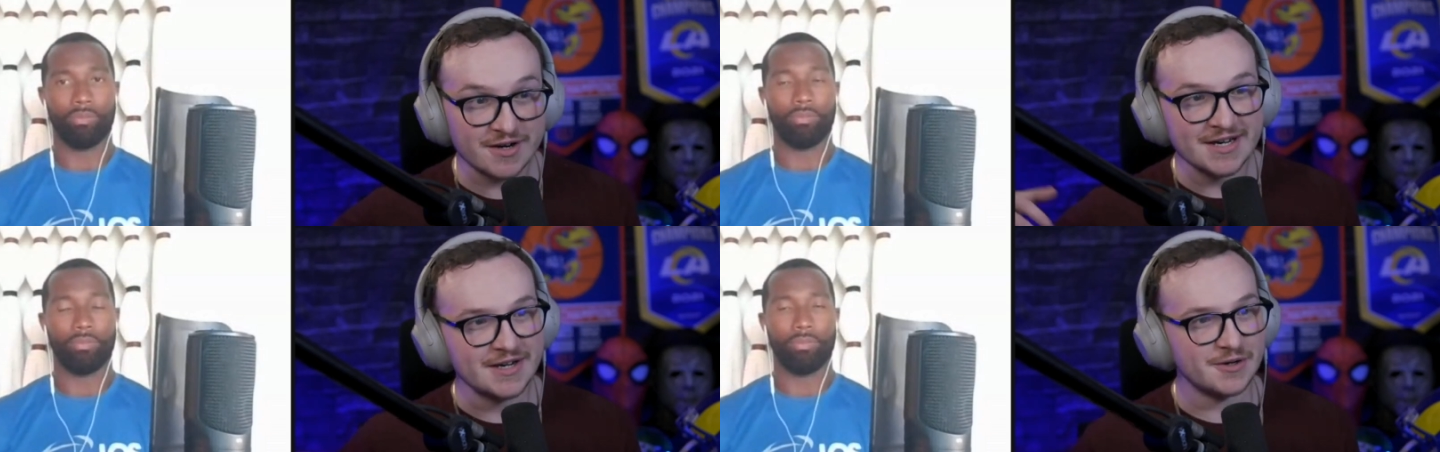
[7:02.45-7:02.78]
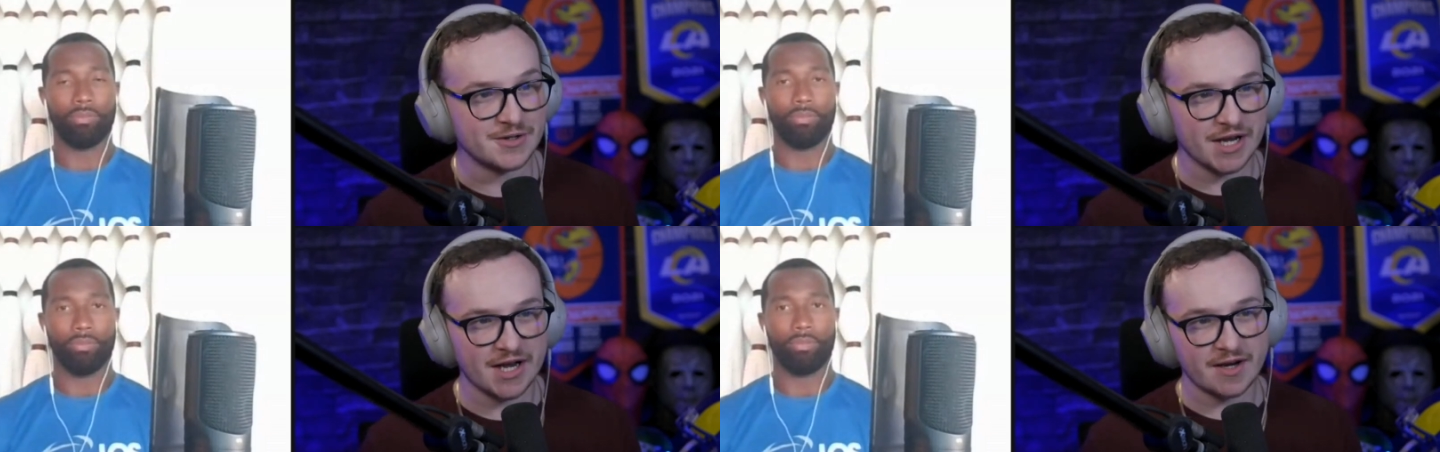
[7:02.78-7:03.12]
Speaker 1: You're
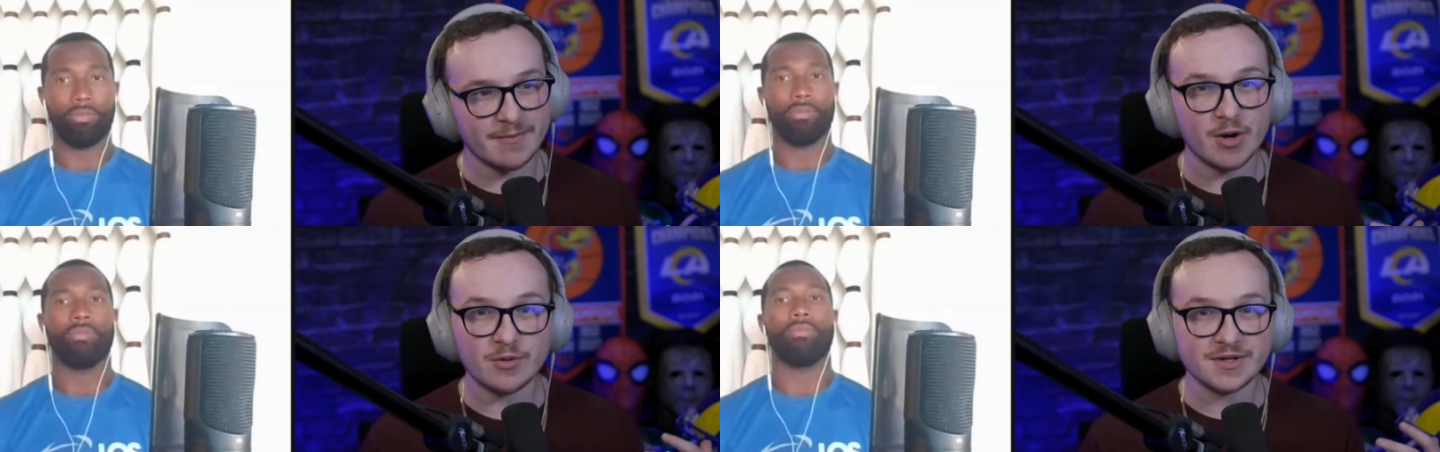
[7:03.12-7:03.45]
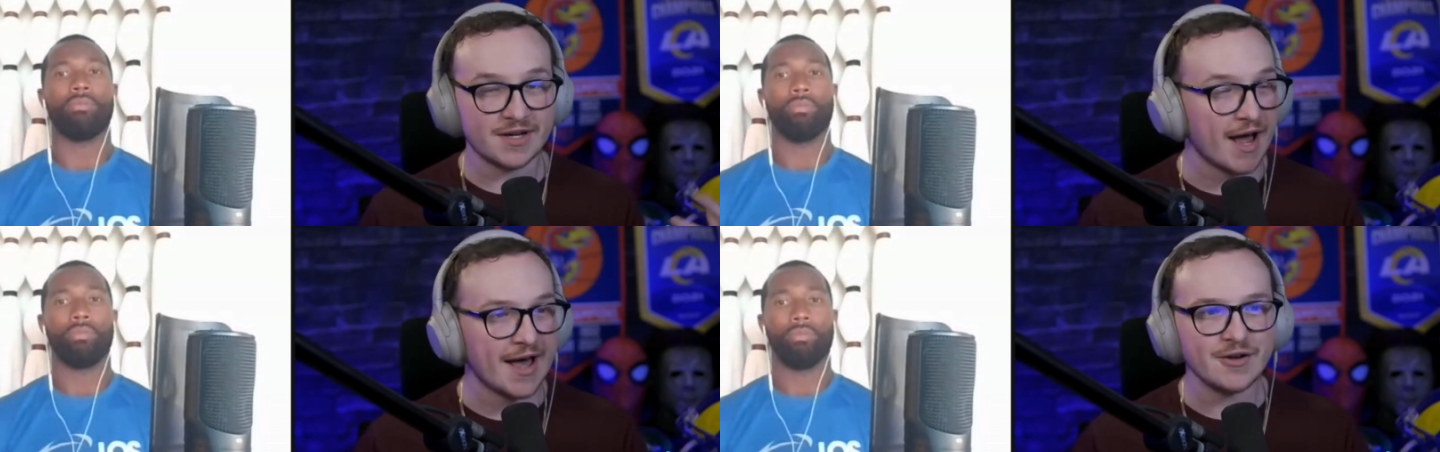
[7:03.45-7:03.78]
talking about
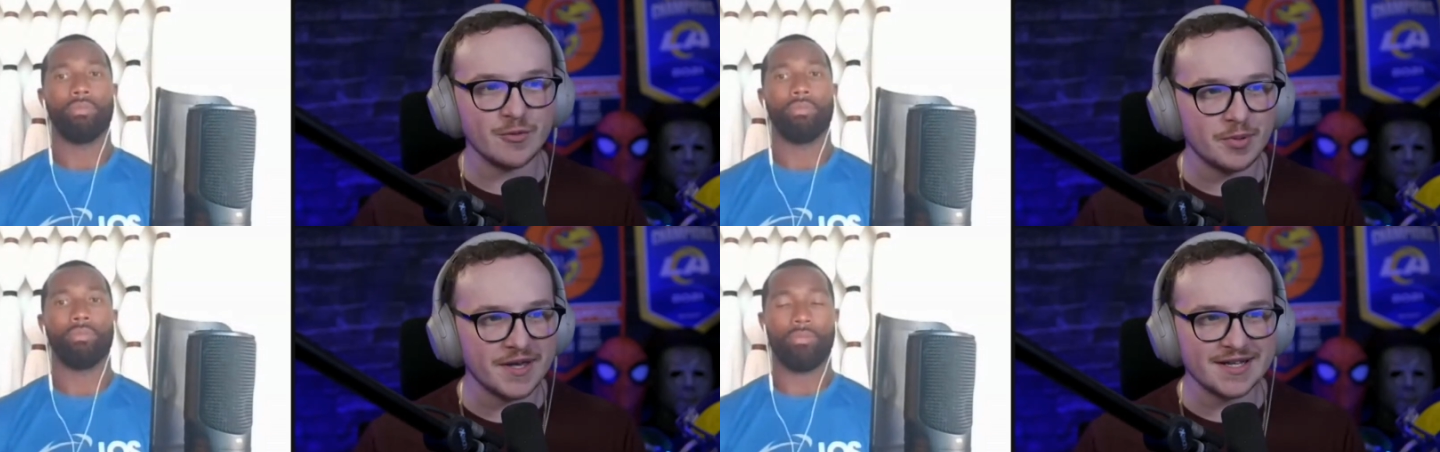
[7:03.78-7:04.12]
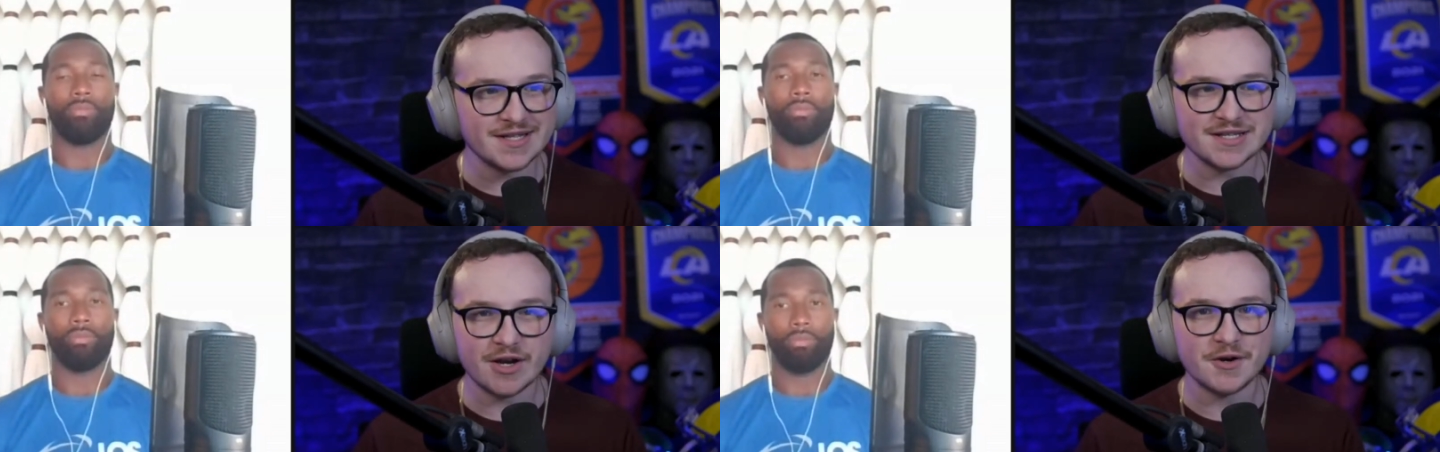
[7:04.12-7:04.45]
Kyle
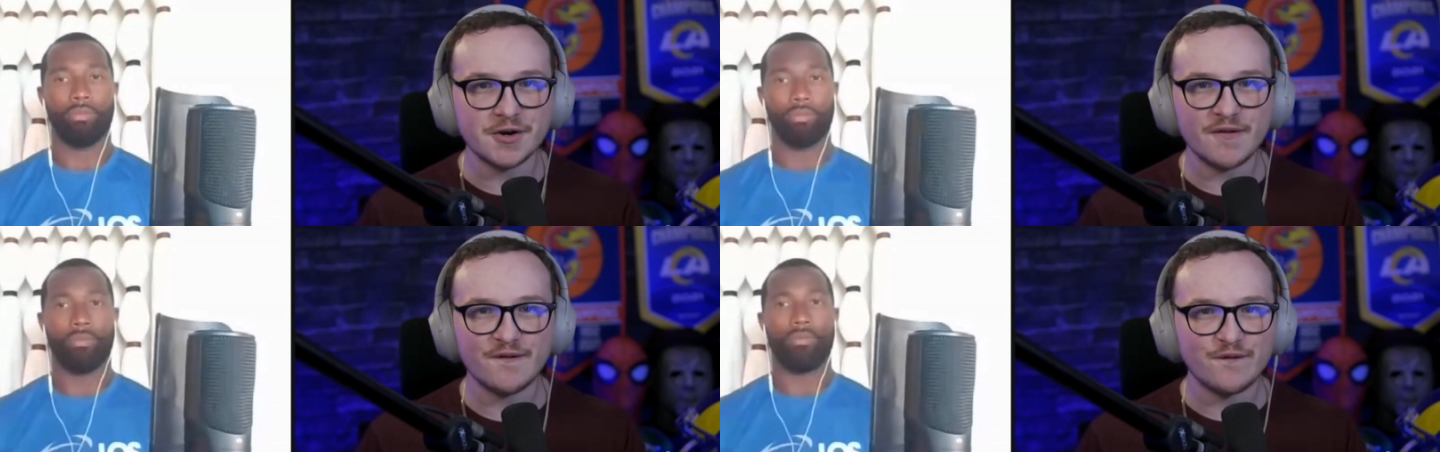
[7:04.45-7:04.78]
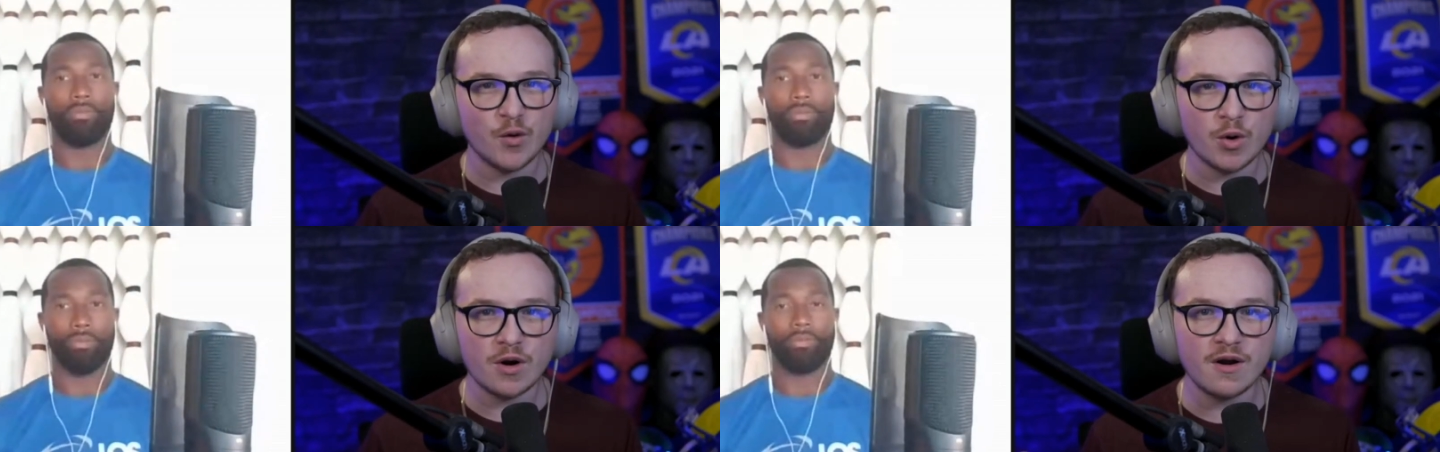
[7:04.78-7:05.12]
Pitts under
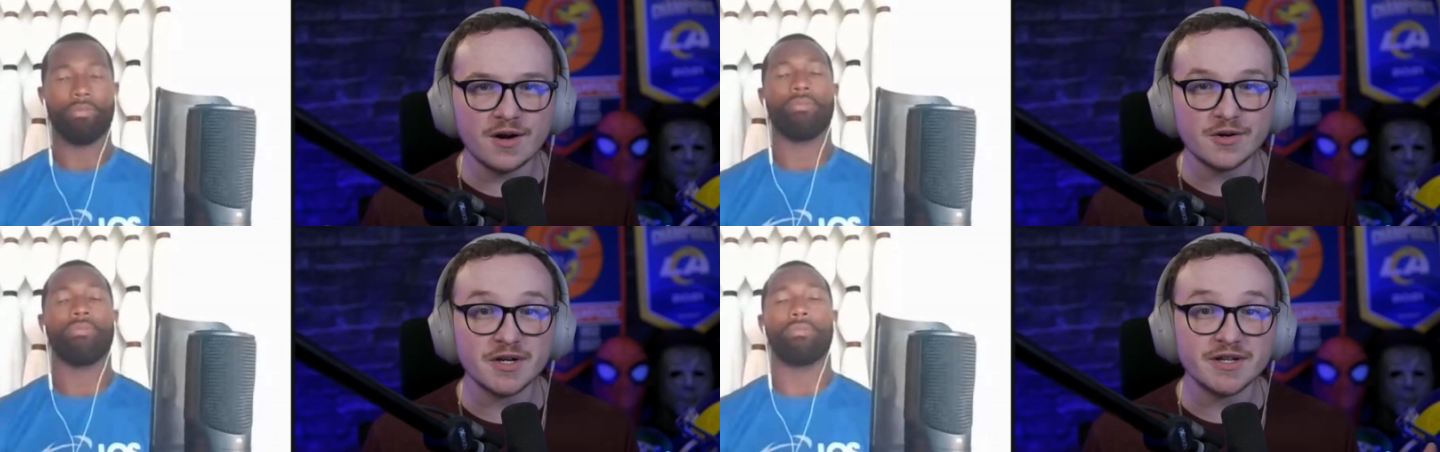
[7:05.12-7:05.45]
400